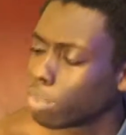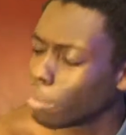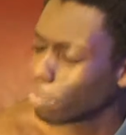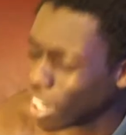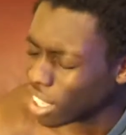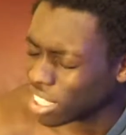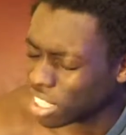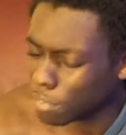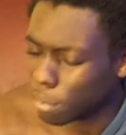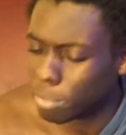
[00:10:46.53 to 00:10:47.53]
by many
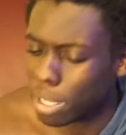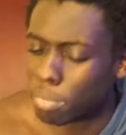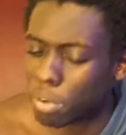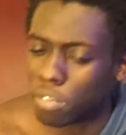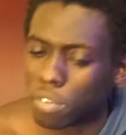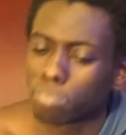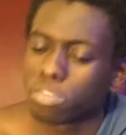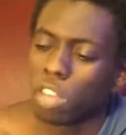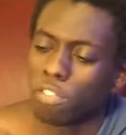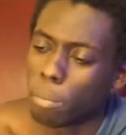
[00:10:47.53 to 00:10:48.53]
different people from
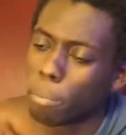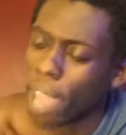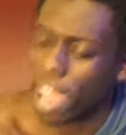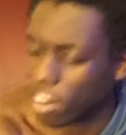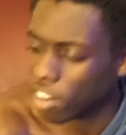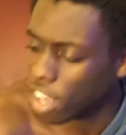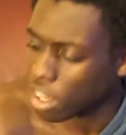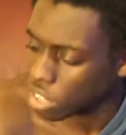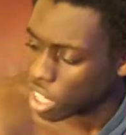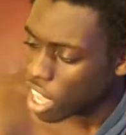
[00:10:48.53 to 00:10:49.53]
different
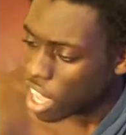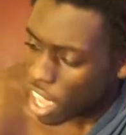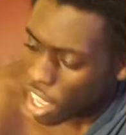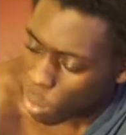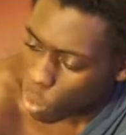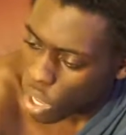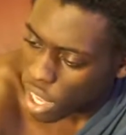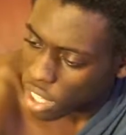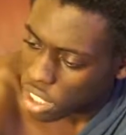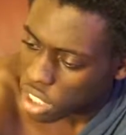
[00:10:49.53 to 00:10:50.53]
backgrounds in
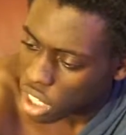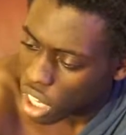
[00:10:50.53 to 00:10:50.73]
which